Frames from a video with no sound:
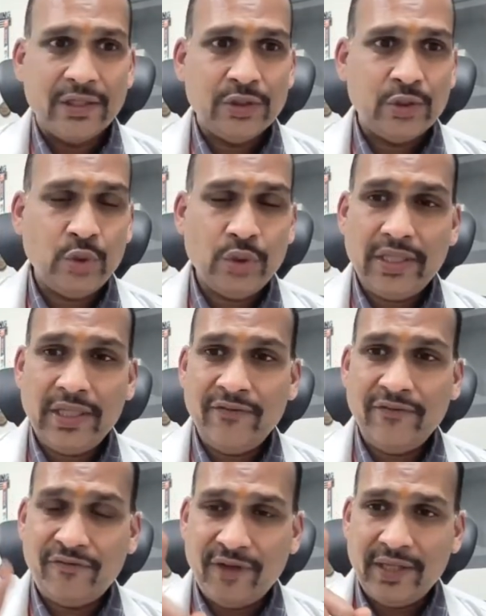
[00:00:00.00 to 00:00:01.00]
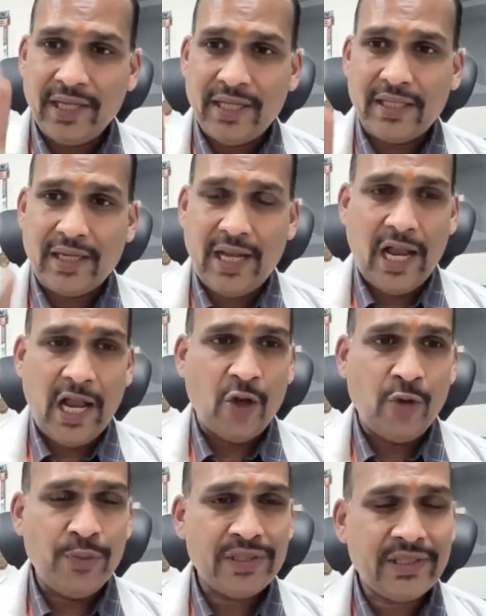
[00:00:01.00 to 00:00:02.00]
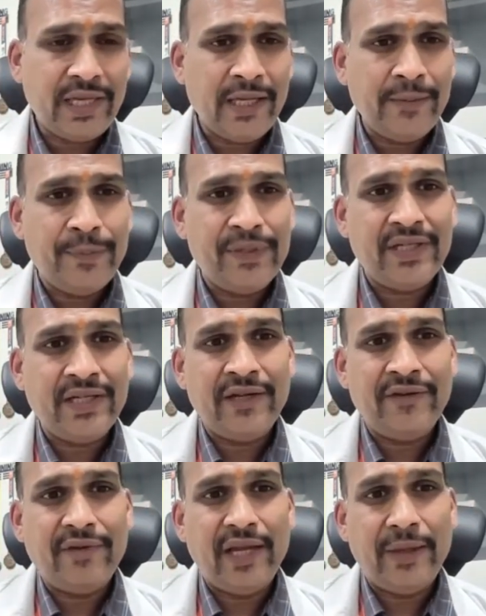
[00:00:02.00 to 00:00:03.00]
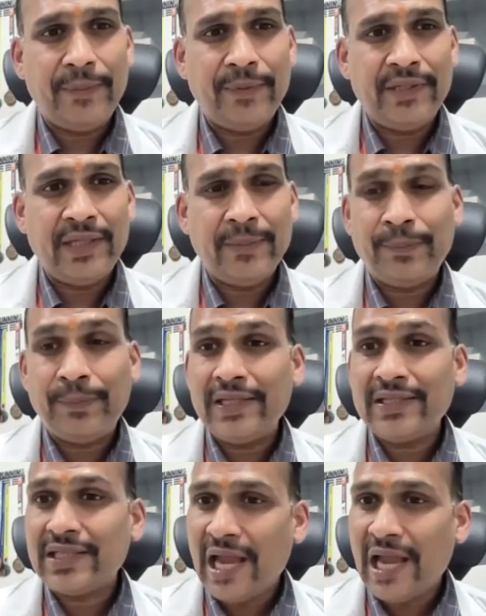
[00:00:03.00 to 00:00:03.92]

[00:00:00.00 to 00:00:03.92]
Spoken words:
So in 1 hour, how much time patient have apnea plus